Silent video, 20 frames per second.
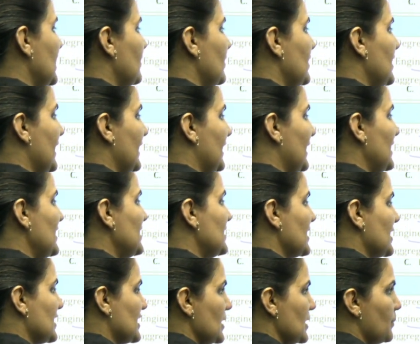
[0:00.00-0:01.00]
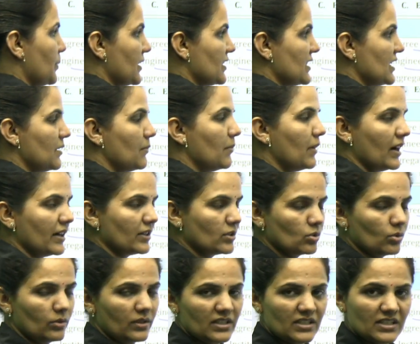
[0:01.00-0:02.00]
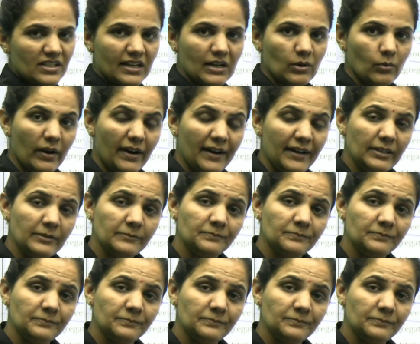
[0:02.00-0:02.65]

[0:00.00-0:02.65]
with at least 60% marks. So it is required